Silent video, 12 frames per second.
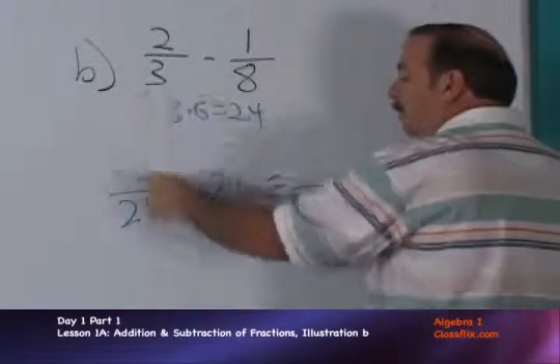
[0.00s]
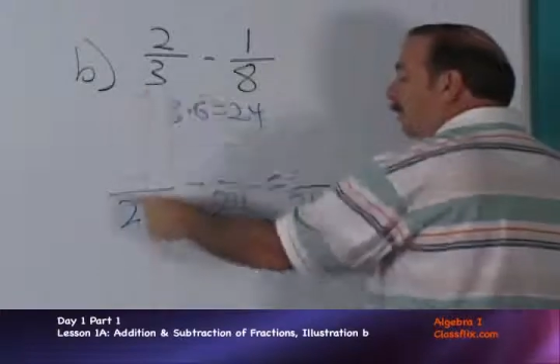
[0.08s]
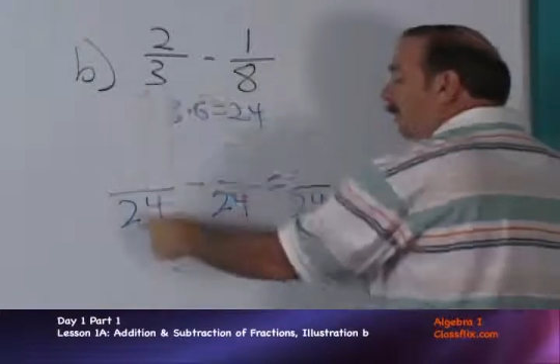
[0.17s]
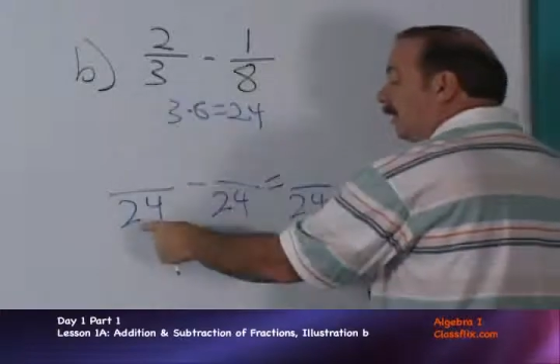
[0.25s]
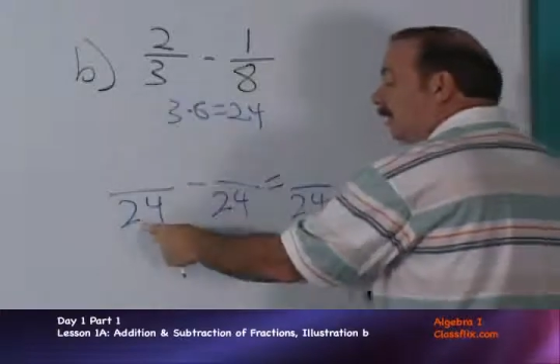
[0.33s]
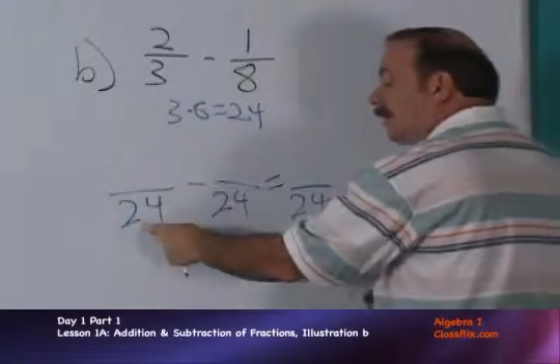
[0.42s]
I'm
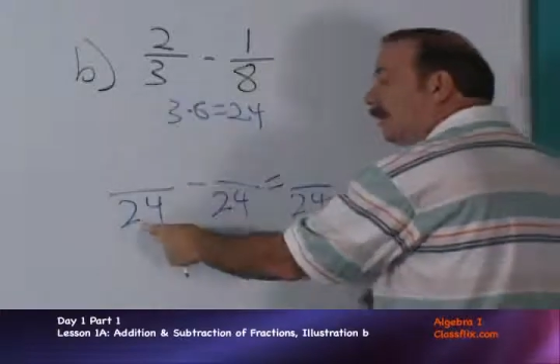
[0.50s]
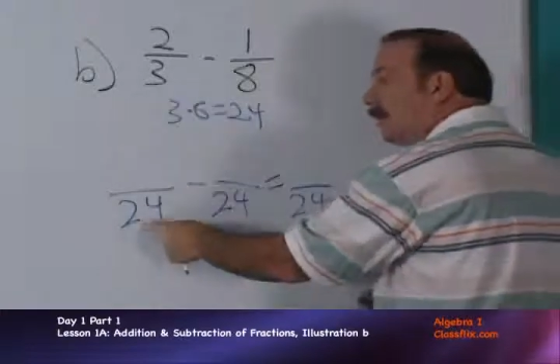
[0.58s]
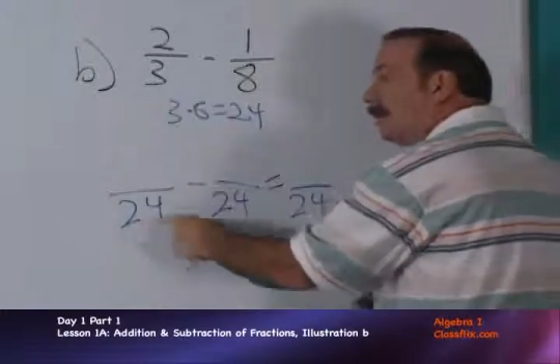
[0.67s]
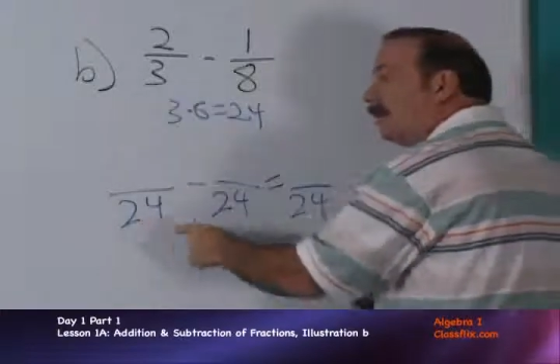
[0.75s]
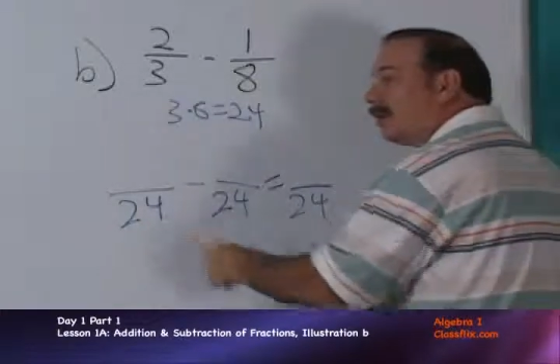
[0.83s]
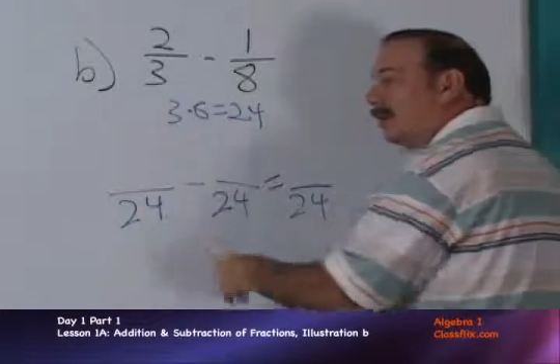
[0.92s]
going to
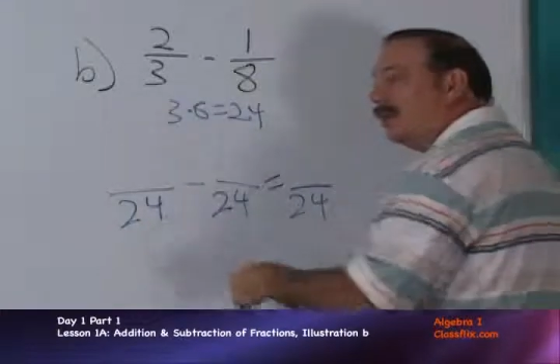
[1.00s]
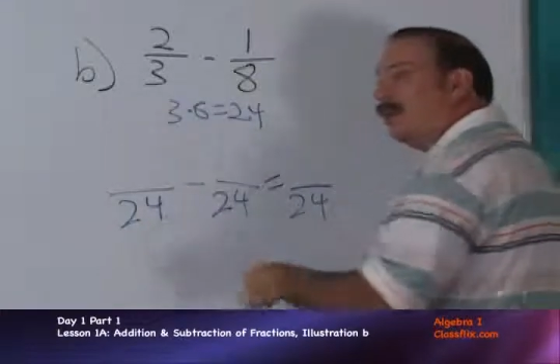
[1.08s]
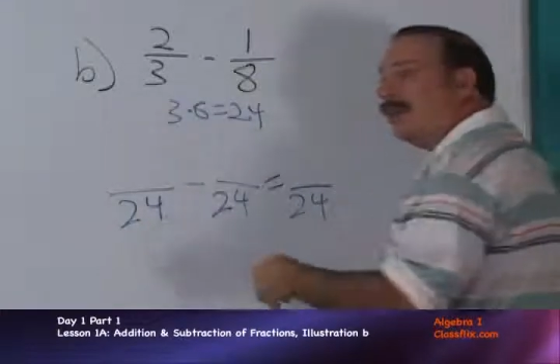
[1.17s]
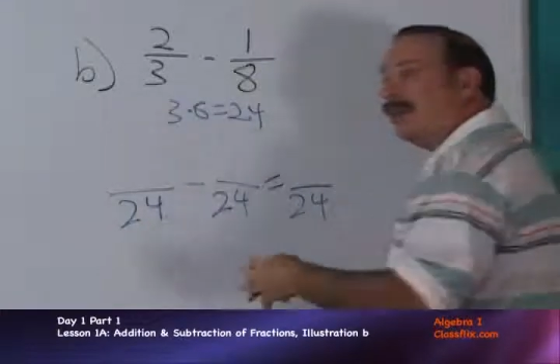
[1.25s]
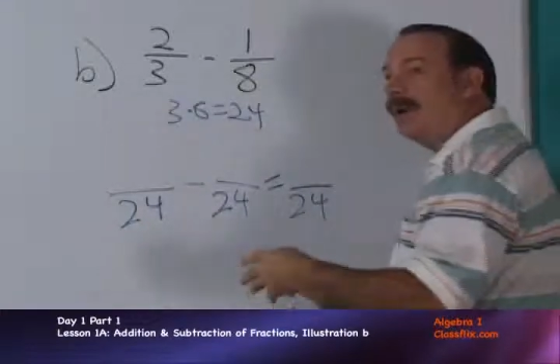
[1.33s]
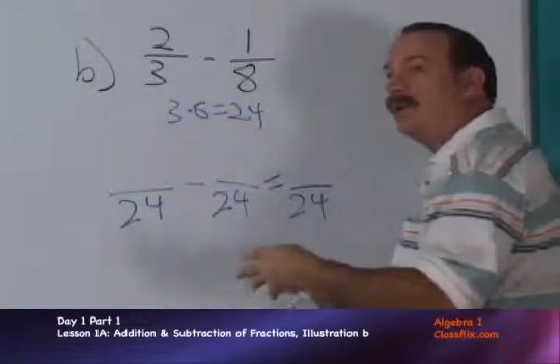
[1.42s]
convert it to
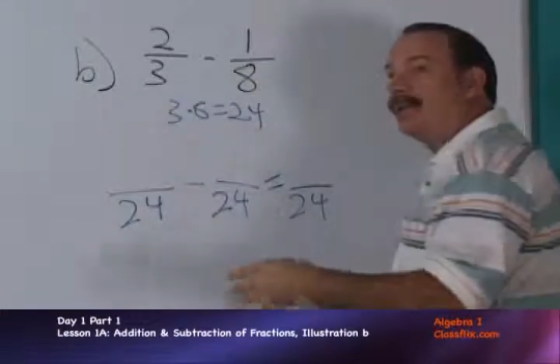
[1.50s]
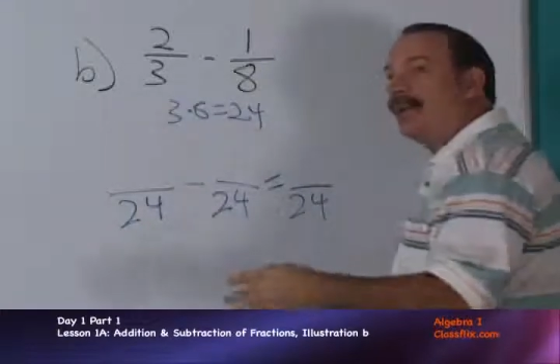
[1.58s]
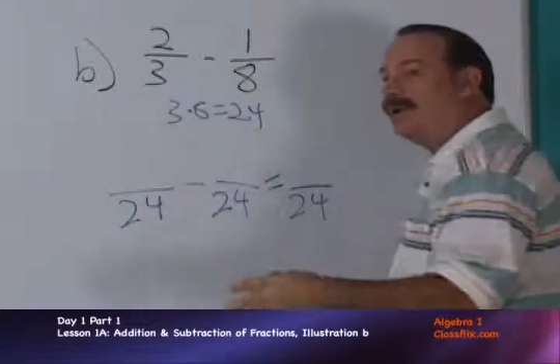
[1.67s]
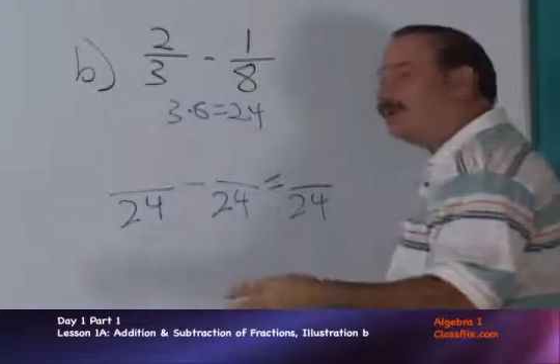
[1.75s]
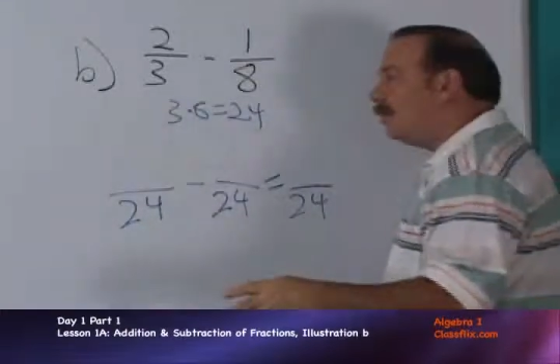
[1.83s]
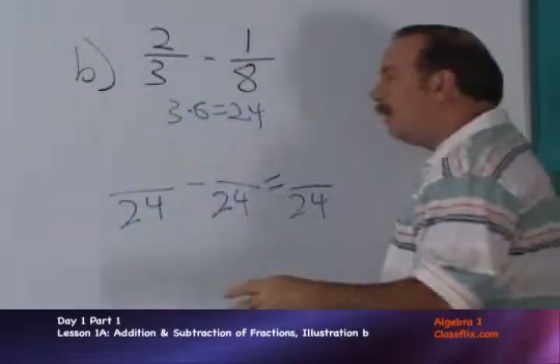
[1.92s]
a number that
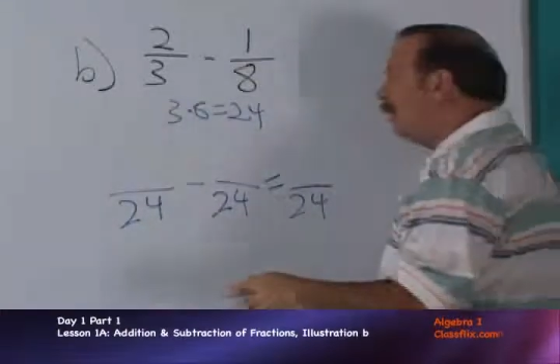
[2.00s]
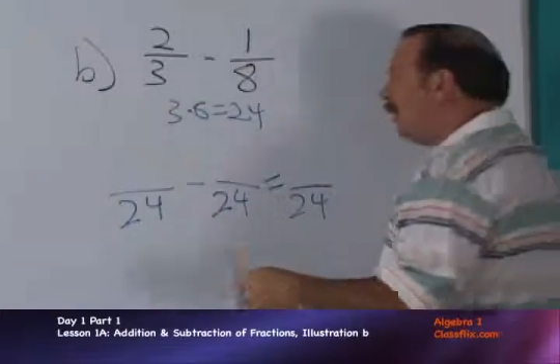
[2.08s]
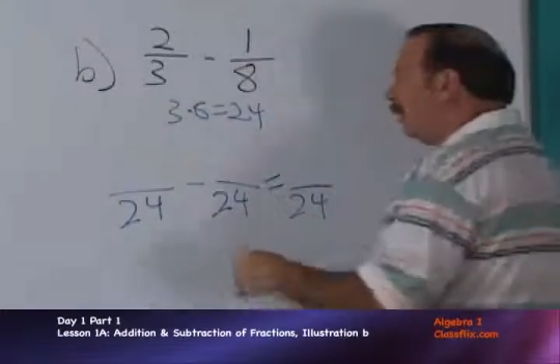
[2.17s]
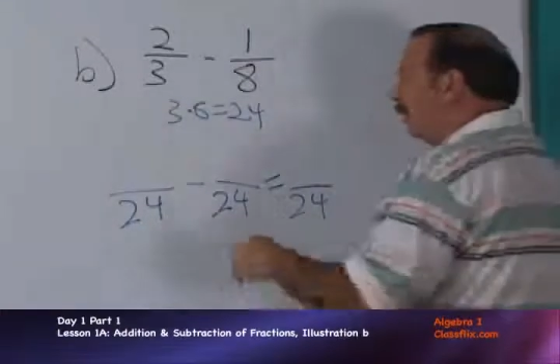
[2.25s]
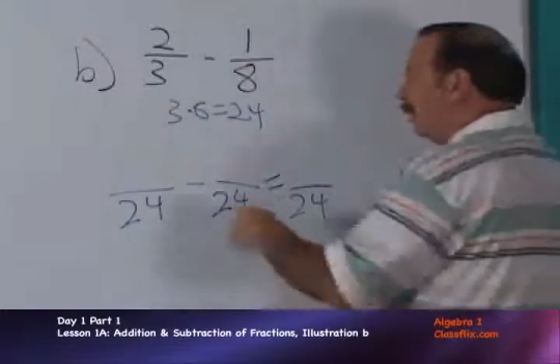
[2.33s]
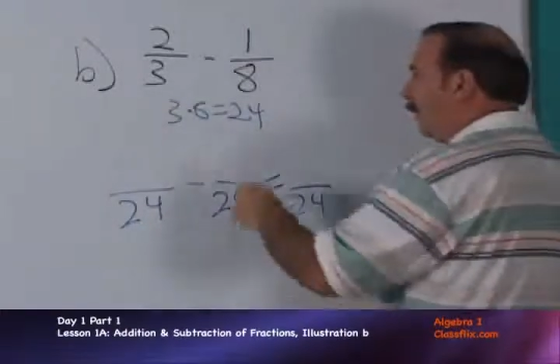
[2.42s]
has
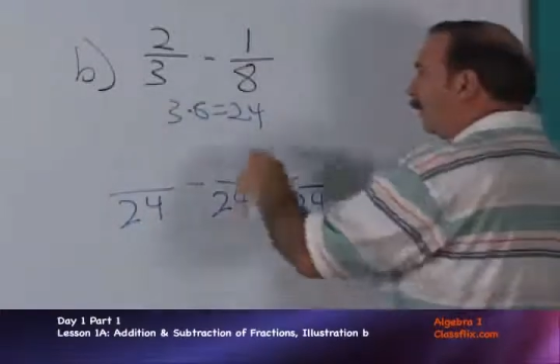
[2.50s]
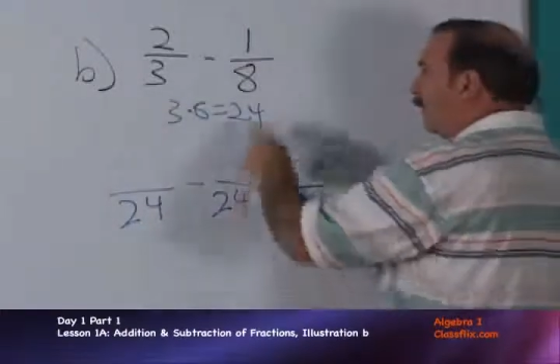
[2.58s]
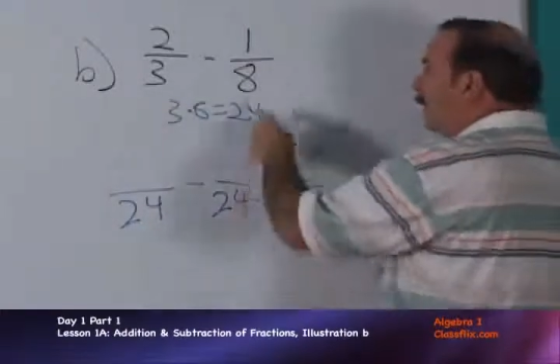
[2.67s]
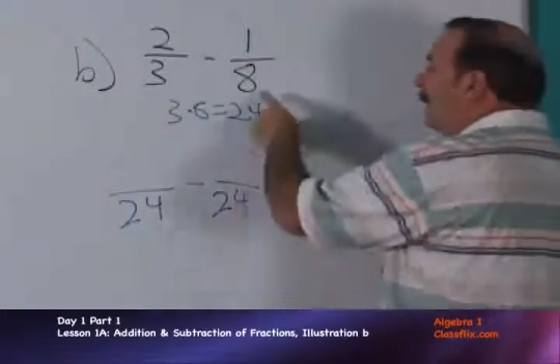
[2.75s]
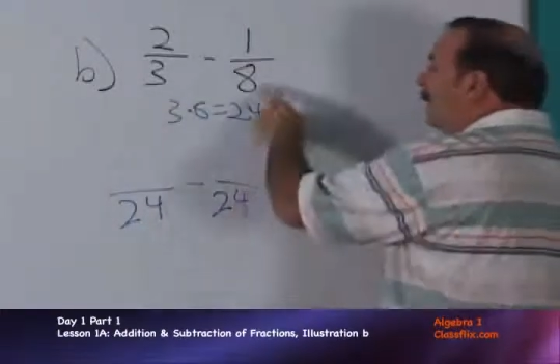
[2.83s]
24 parts.